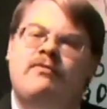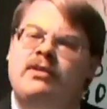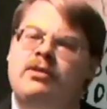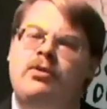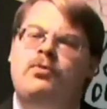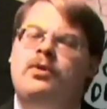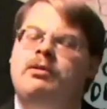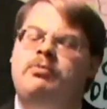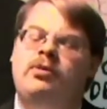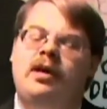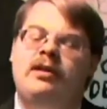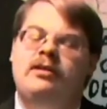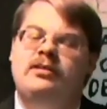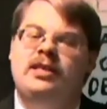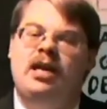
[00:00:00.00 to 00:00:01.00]
If you don't want to play
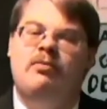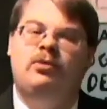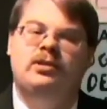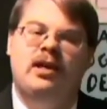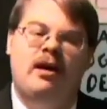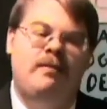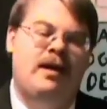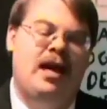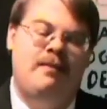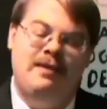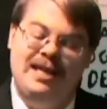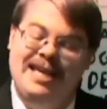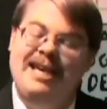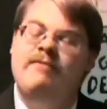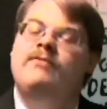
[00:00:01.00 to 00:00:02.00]
the tabletop game,
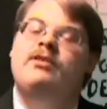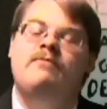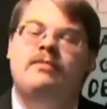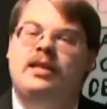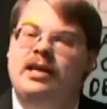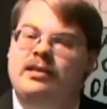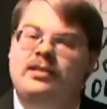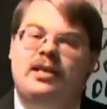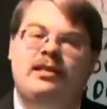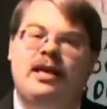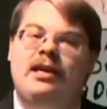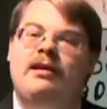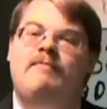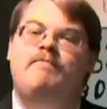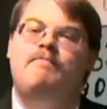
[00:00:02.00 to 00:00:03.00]
give them this, and
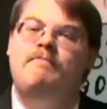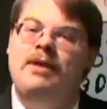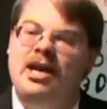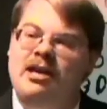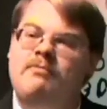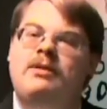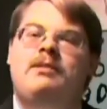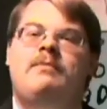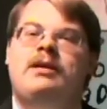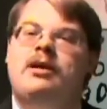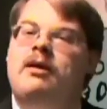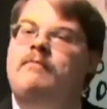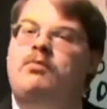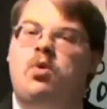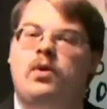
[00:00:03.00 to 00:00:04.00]
they can maybe
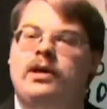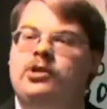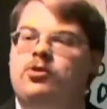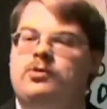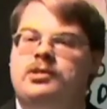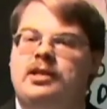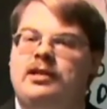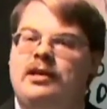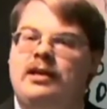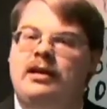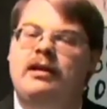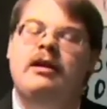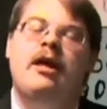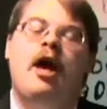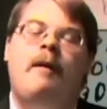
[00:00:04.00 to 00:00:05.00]
become more interested in it
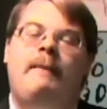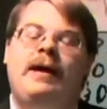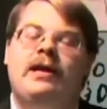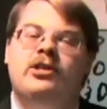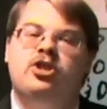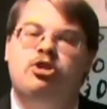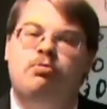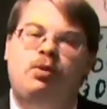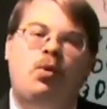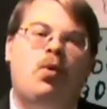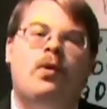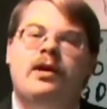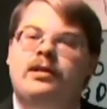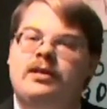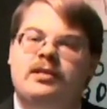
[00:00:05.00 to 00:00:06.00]
by
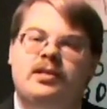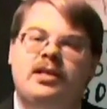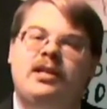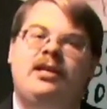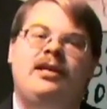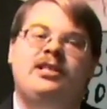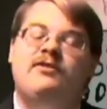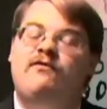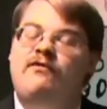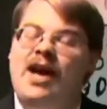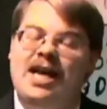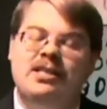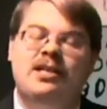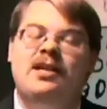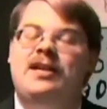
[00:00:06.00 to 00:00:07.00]
exploring the city. It's
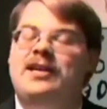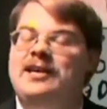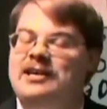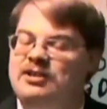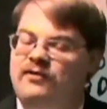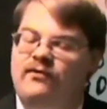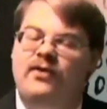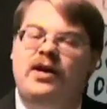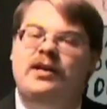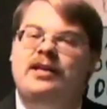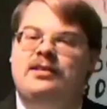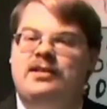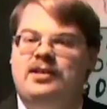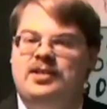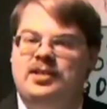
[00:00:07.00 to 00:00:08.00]
fascinating, it's fun,
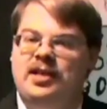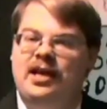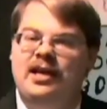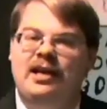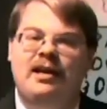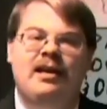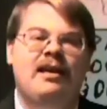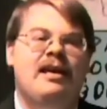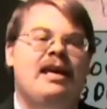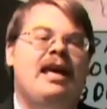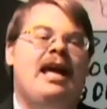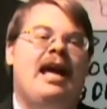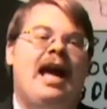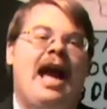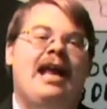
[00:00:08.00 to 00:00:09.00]
it's exciting,
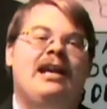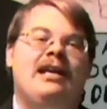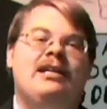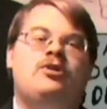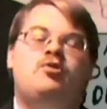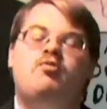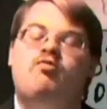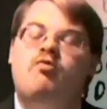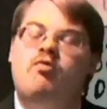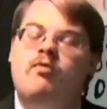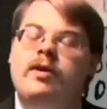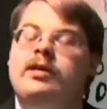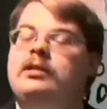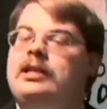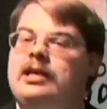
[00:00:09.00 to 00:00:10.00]
and it is
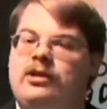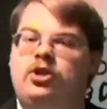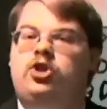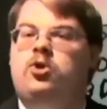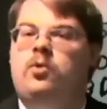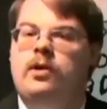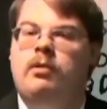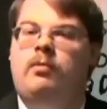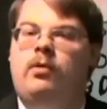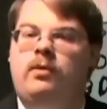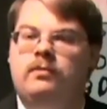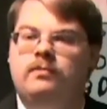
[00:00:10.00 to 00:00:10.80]
really enjoyable.